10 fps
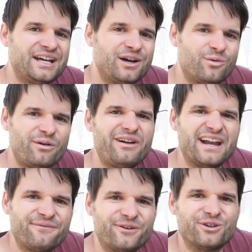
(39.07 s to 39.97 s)
we're
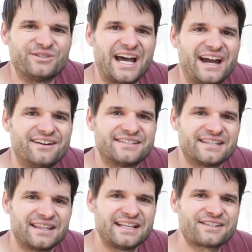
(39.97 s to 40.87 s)
ready for new tires.
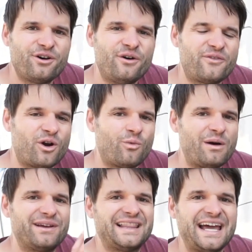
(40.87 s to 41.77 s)
Let's go over what
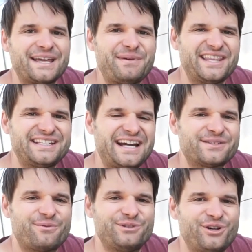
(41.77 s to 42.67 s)
we like about the
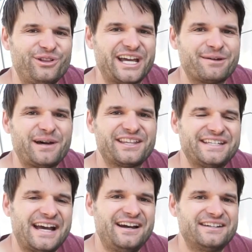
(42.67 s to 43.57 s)
tires, what we don't like about the
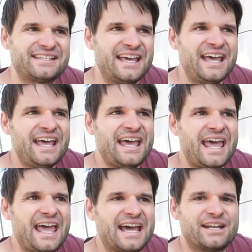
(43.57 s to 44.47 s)
tires,
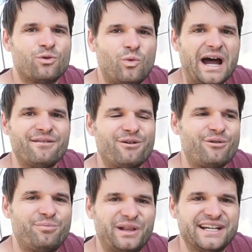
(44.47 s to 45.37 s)
and why we're
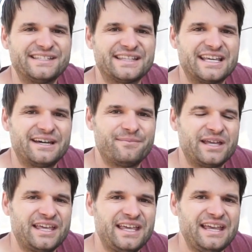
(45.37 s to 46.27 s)
replacing them
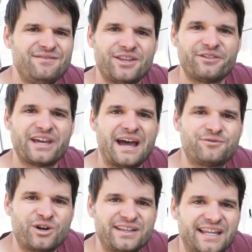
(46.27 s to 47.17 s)
even though they have tread